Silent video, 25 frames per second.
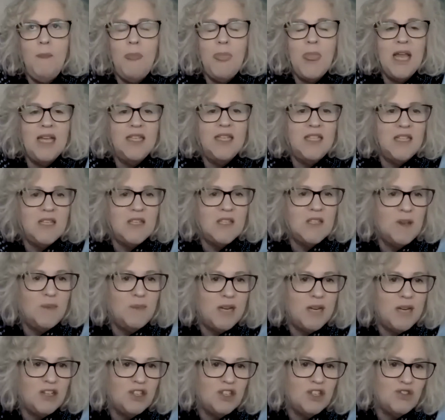system
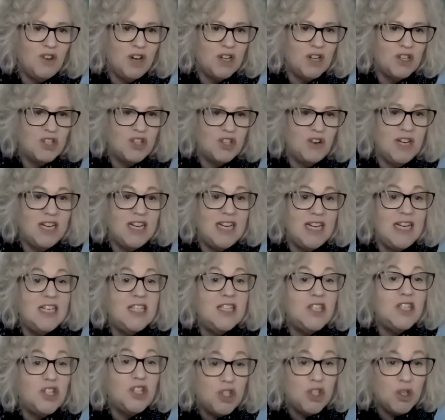and structure and
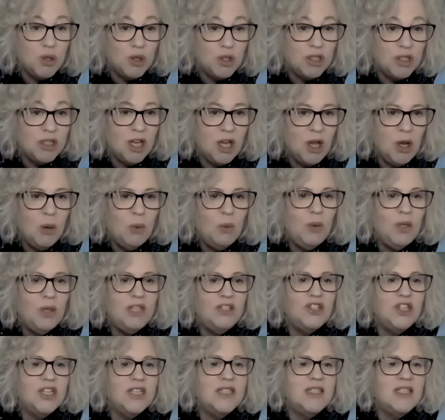institute will
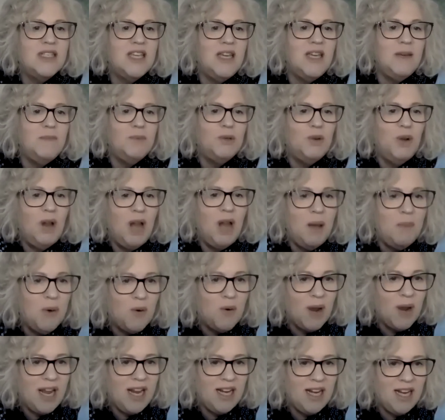just keep
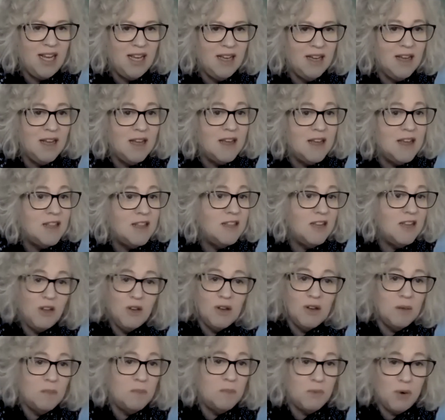collaborating, then you
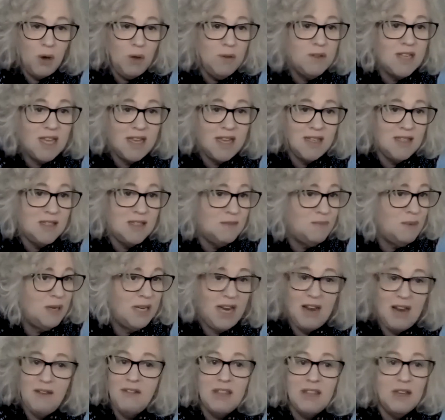can protest, but
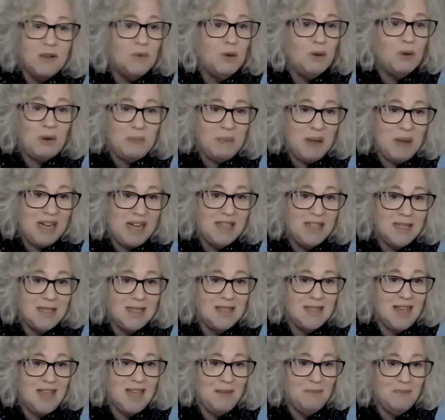everything will remain the
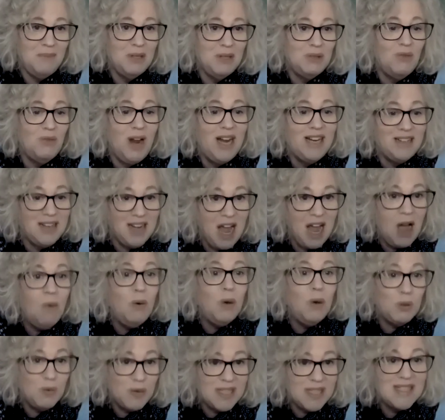same. But right now,
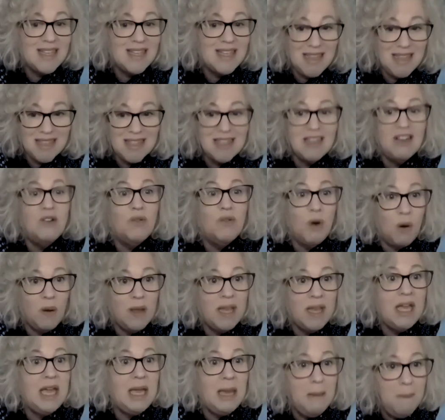what we see is a
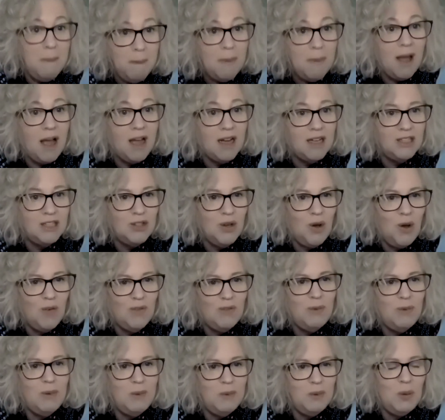growing impact
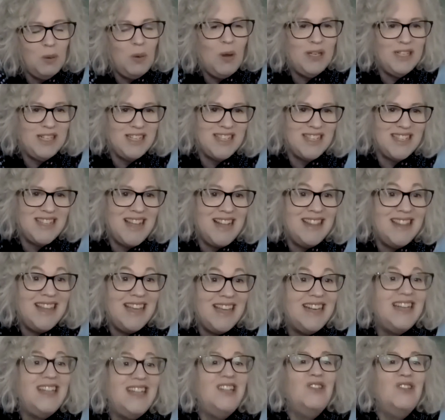of people who understand
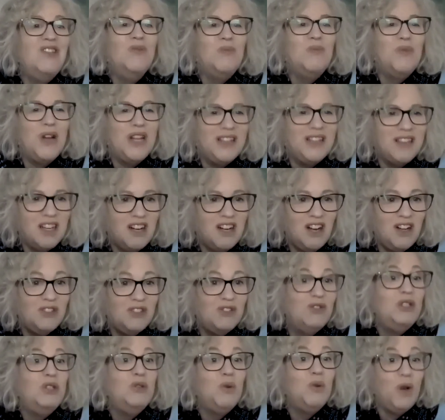they need to bring the
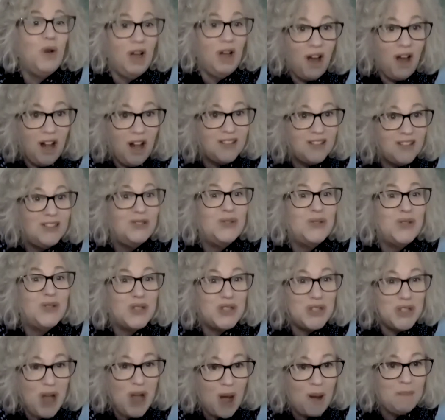country to a halt, to
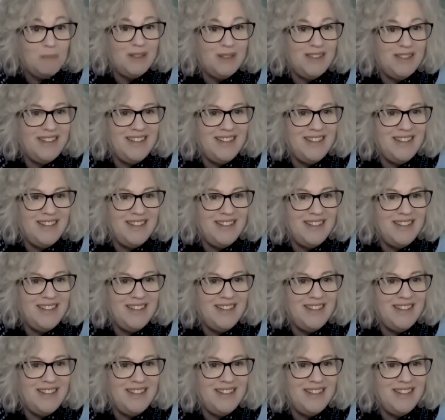stop,